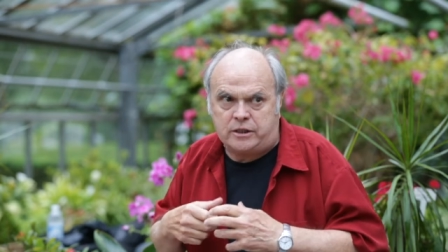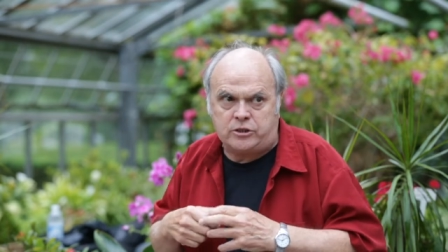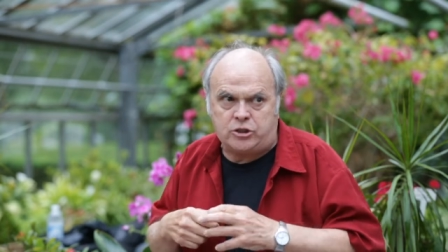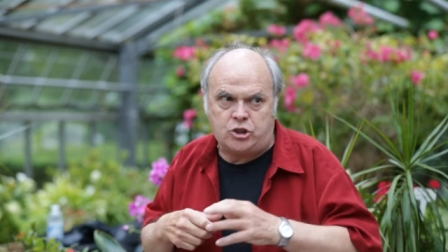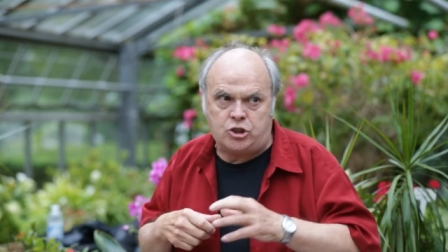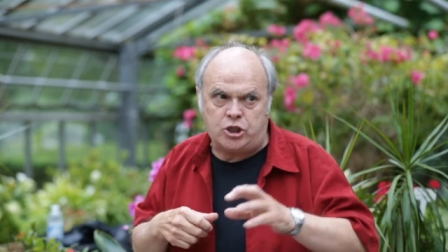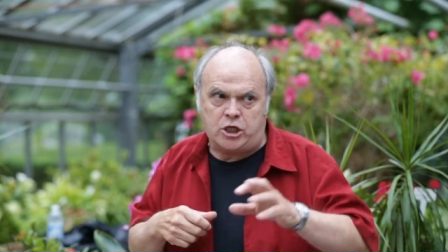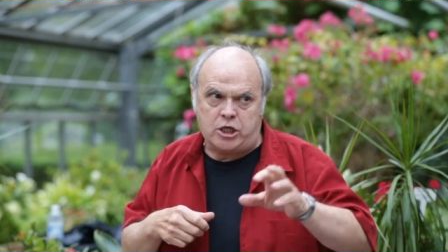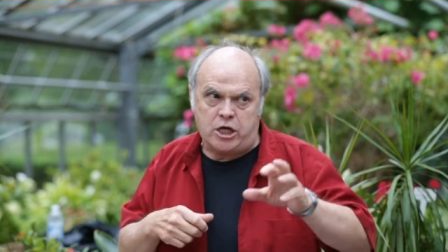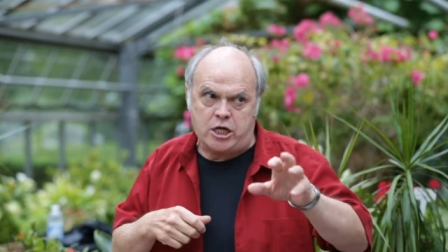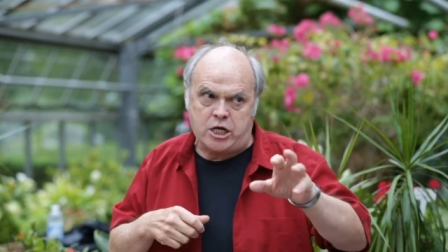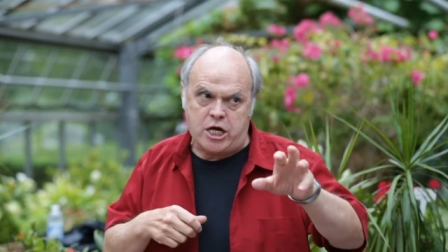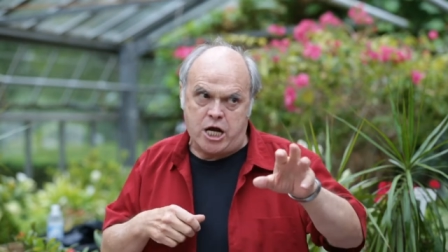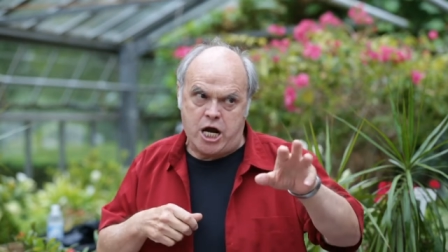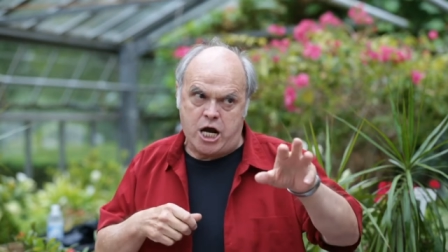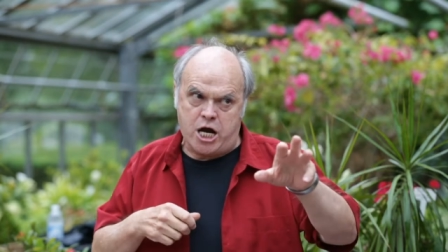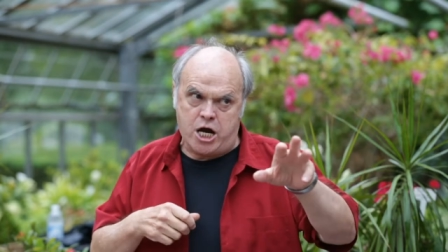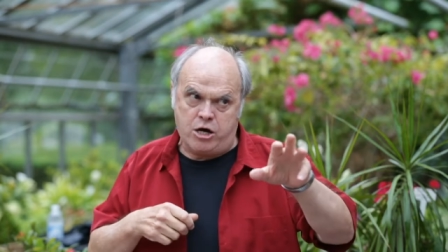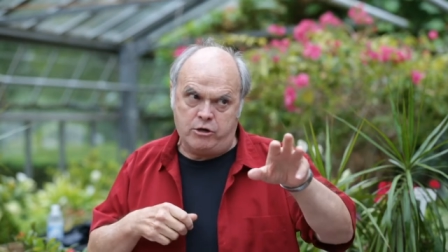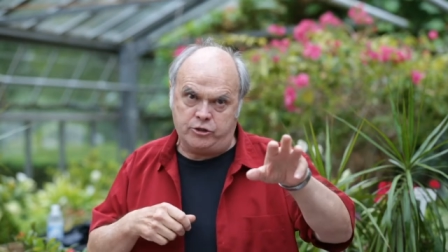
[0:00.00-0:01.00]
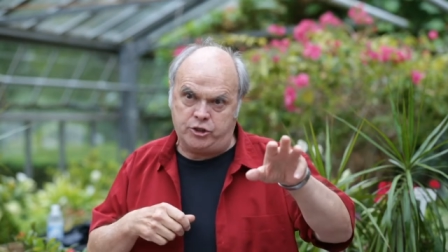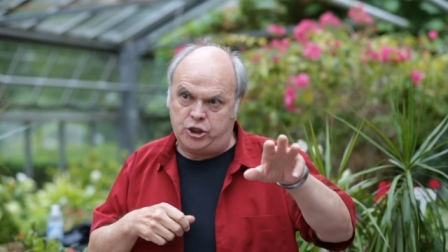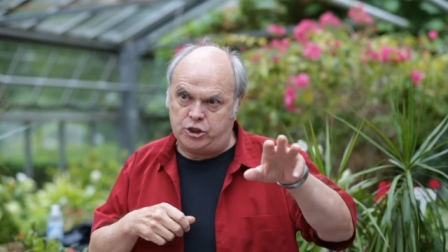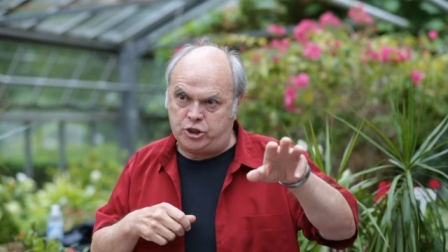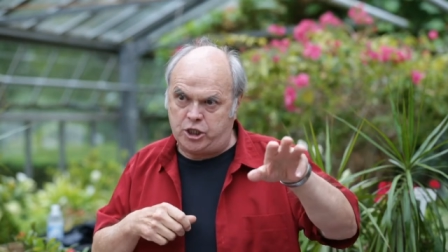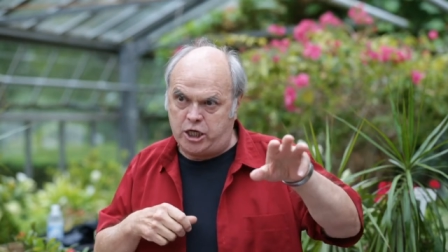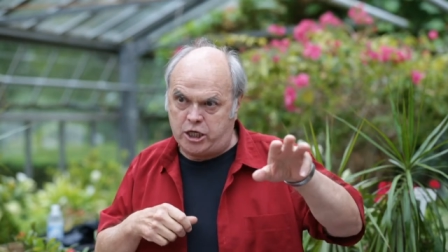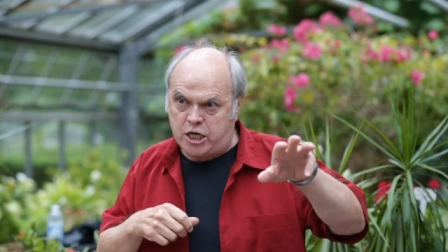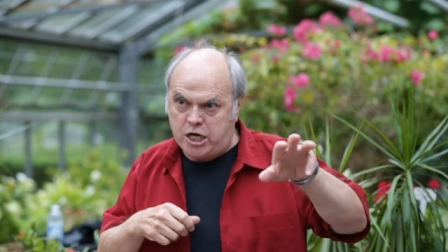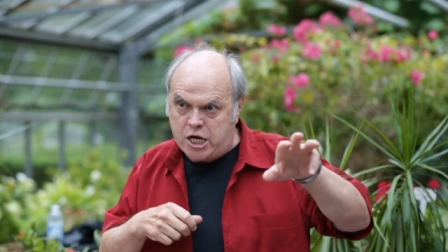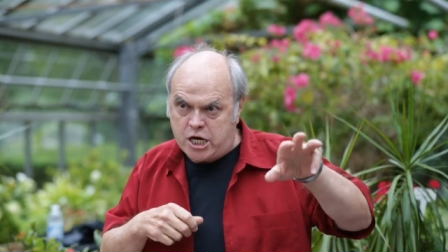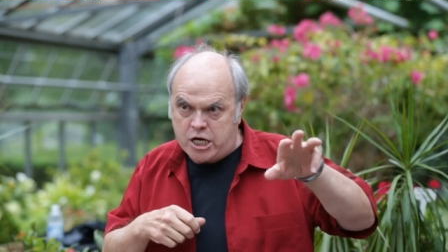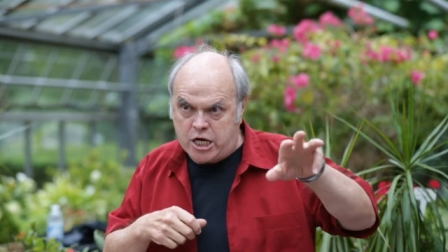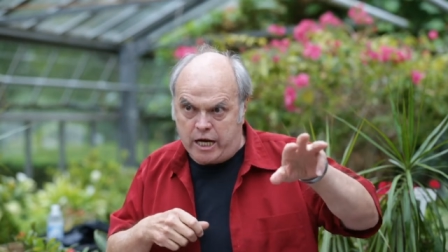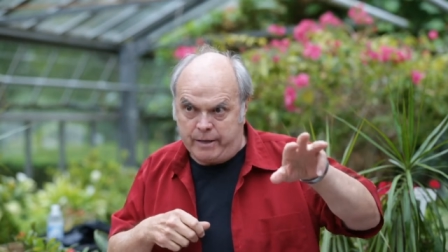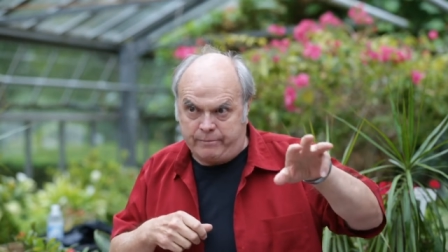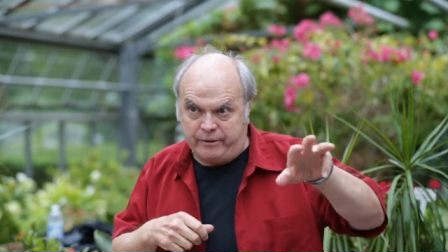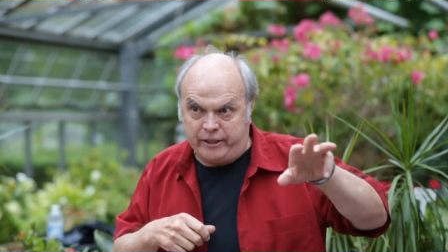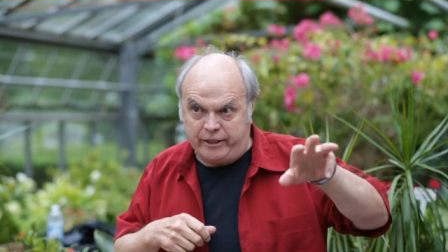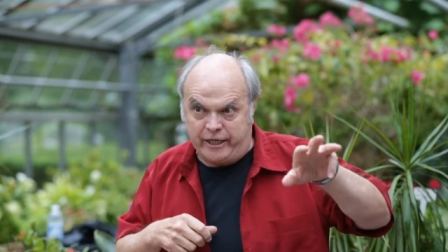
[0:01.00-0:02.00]
And she said, and now, she said,
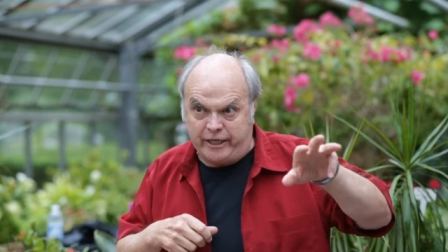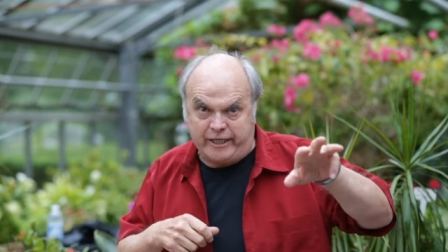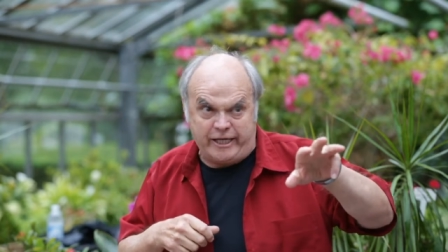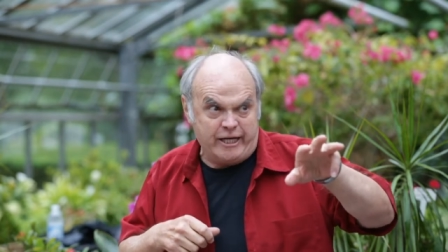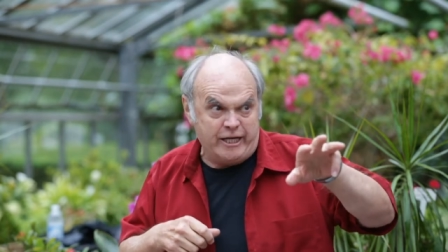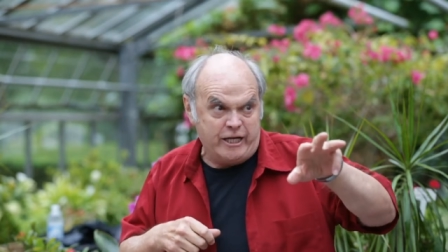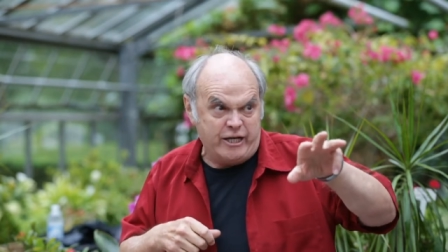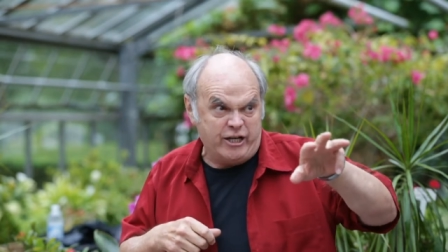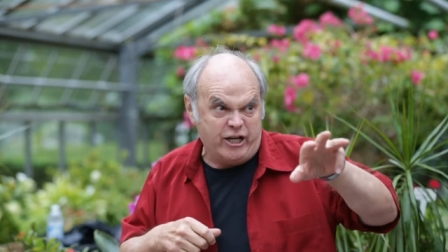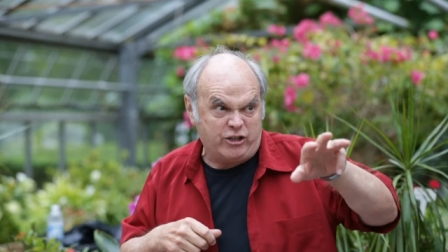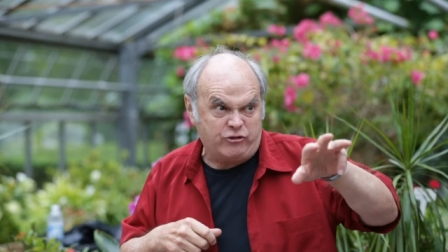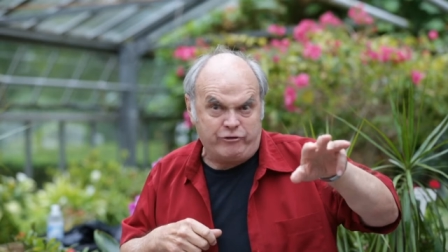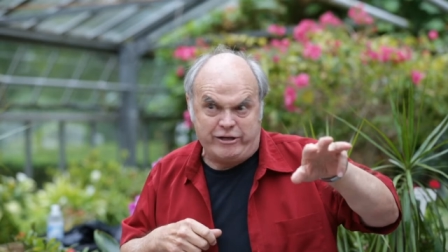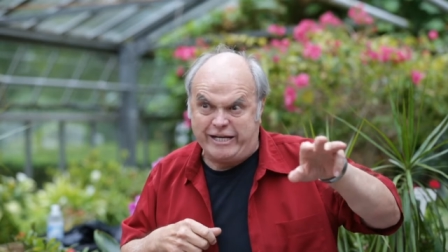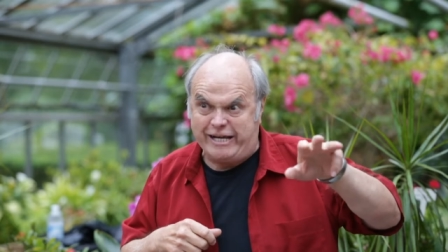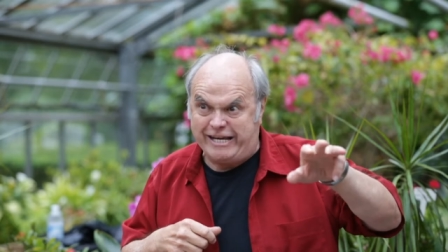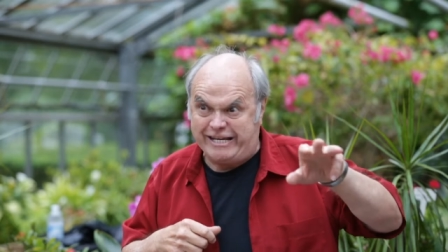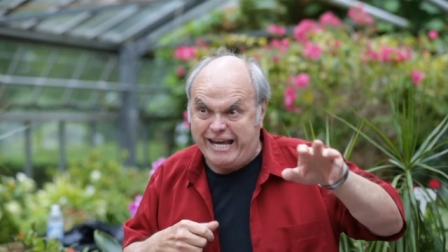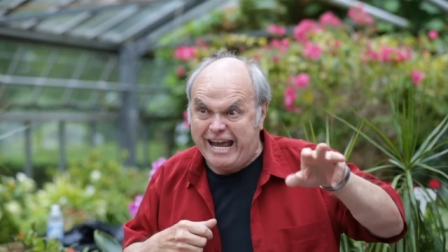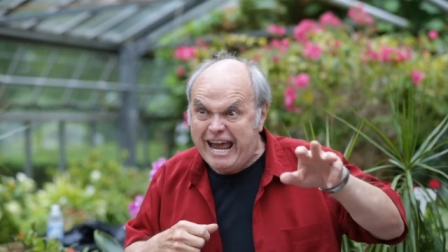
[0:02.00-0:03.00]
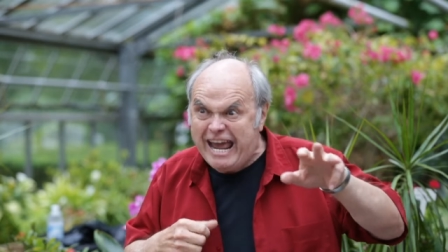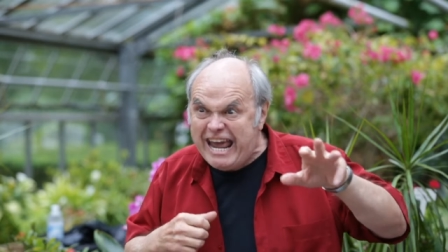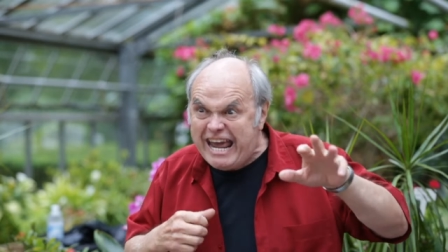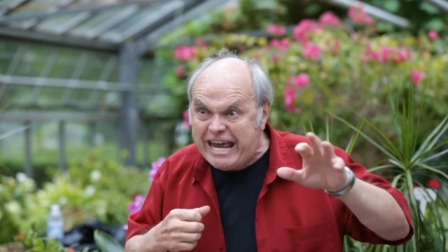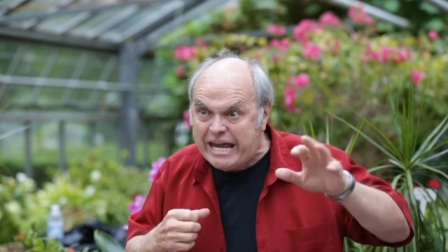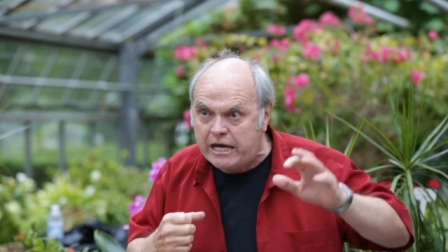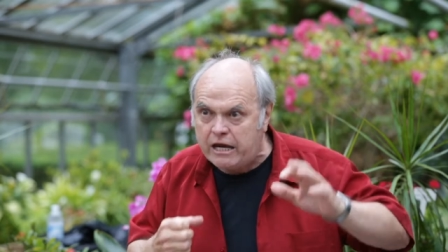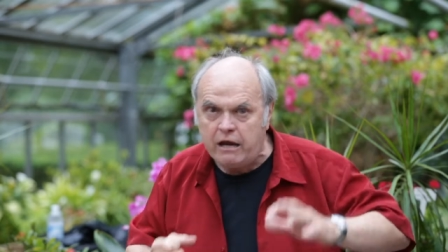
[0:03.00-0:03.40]
I'm going to kill the three of you